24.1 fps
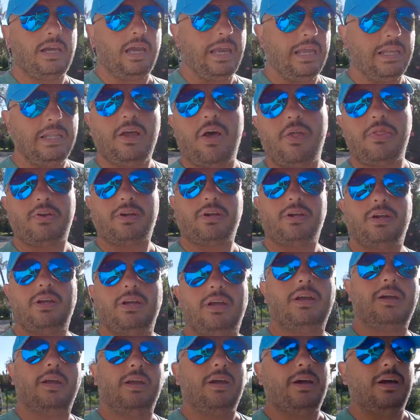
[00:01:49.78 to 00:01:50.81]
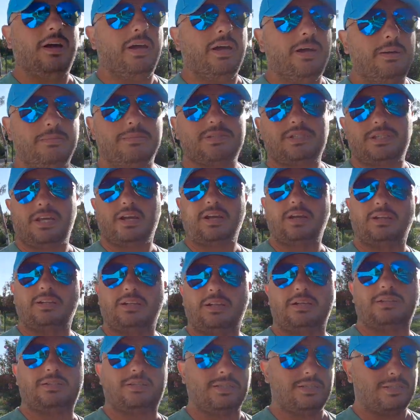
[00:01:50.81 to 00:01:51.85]
another
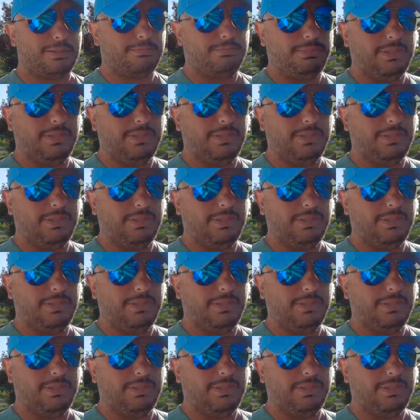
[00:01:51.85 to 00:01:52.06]
sunglasses,